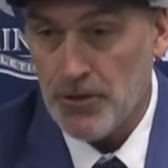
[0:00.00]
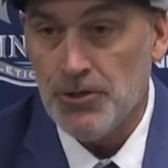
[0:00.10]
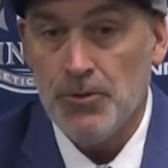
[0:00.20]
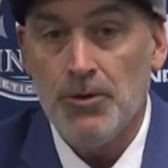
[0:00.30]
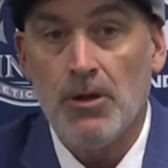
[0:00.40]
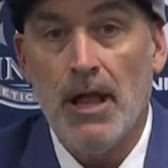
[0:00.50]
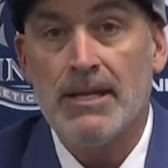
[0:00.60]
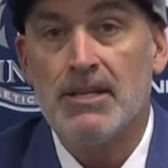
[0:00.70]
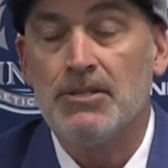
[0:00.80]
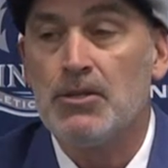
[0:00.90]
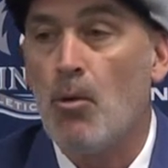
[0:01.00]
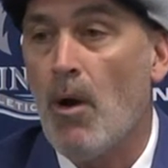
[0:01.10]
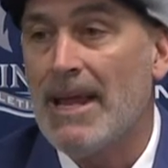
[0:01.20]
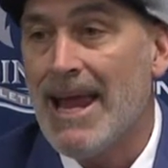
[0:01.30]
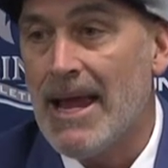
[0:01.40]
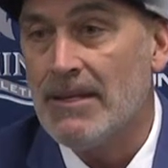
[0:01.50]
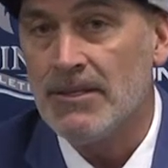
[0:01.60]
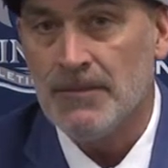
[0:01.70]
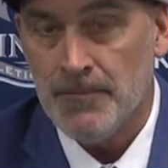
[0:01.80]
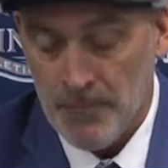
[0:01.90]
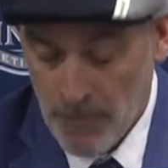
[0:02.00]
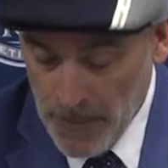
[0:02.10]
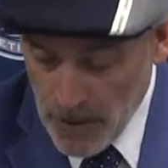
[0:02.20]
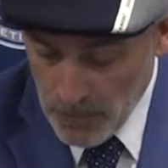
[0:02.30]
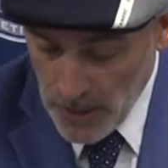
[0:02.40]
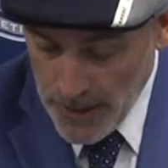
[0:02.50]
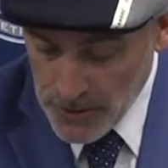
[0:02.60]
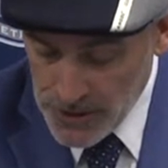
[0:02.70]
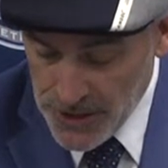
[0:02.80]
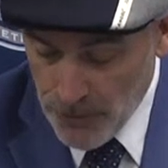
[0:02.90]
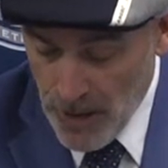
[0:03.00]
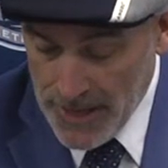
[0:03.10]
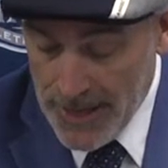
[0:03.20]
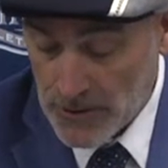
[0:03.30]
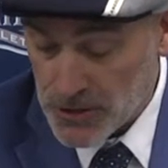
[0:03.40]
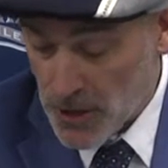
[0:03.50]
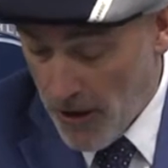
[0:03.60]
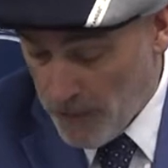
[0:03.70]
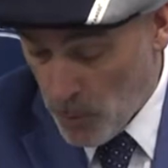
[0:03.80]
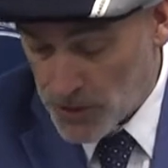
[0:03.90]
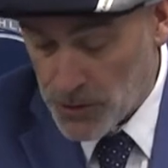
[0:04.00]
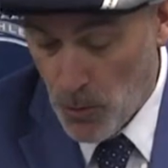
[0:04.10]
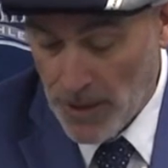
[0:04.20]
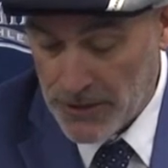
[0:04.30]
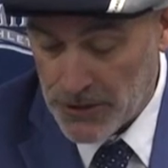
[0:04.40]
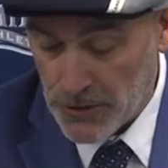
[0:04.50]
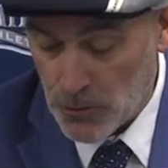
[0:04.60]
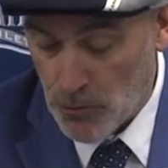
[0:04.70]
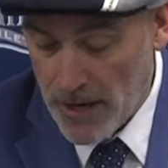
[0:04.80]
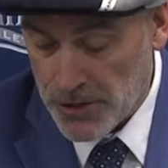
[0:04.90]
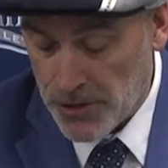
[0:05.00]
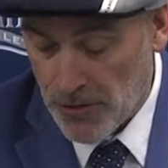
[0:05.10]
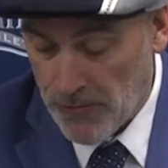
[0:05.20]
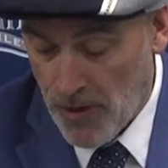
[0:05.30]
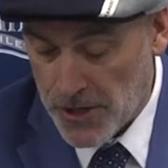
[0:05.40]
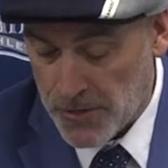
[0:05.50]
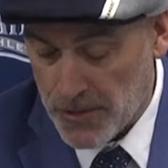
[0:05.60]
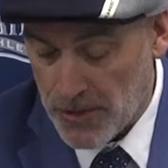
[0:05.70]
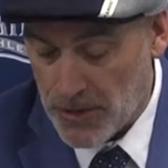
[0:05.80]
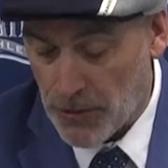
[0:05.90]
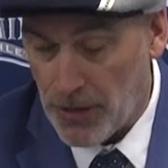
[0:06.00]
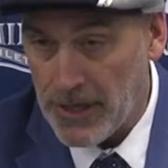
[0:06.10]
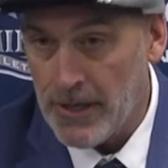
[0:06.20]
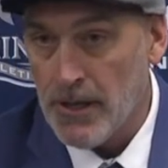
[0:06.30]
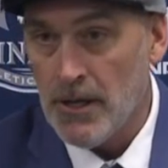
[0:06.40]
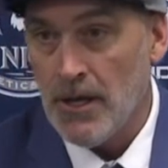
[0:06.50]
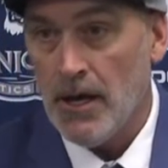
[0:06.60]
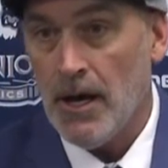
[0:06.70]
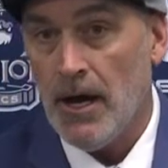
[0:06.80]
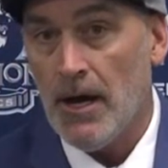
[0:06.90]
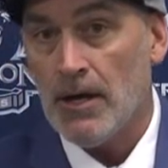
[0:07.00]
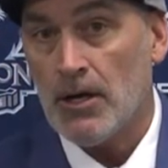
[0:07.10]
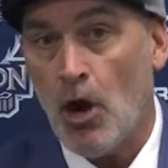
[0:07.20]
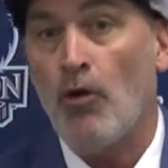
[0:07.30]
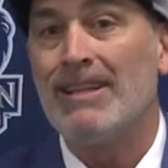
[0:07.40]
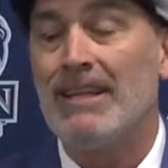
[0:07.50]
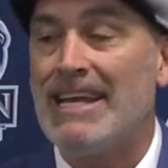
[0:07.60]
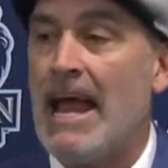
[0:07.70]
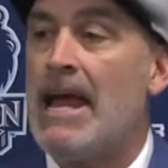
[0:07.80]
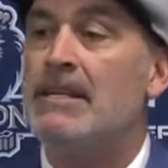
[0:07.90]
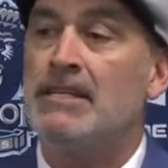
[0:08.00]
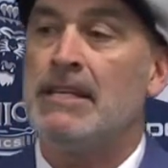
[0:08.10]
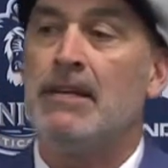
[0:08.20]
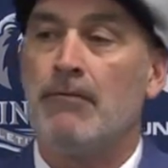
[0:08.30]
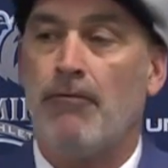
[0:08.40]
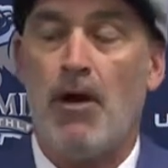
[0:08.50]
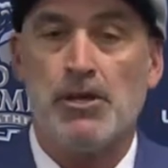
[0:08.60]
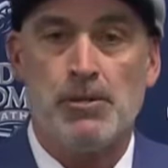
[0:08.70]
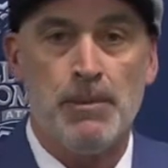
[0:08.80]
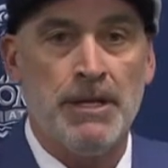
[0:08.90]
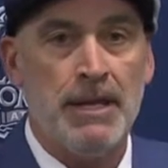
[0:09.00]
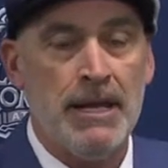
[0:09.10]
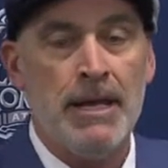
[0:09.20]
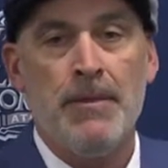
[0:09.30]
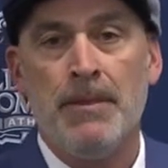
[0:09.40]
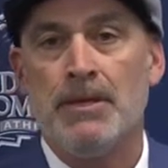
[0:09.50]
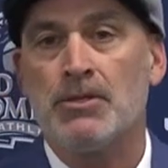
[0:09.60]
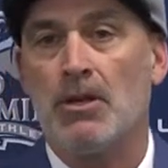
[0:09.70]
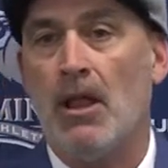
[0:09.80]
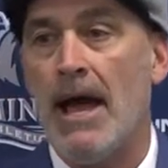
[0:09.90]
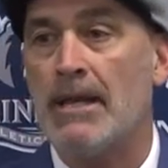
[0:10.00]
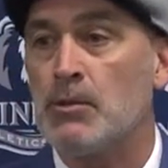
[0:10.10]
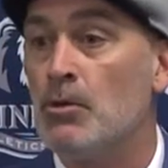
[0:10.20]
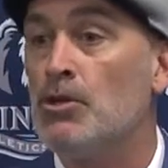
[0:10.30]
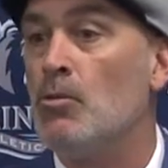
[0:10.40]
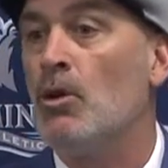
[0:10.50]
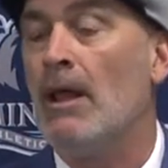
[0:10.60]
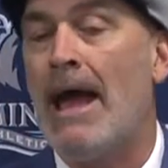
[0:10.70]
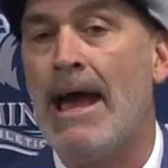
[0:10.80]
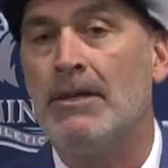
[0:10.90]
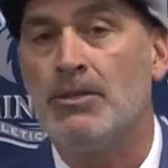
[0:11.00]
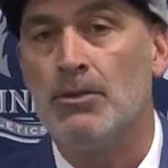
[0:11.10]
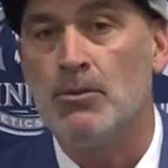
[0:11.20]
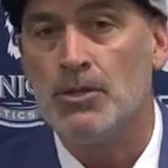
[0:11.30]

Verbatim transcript: Our junior class has 28 players in it right now. Sophomores 22, redshirt freshmen 30. Uh, currently 18 freshmen in this class, which we'll add to.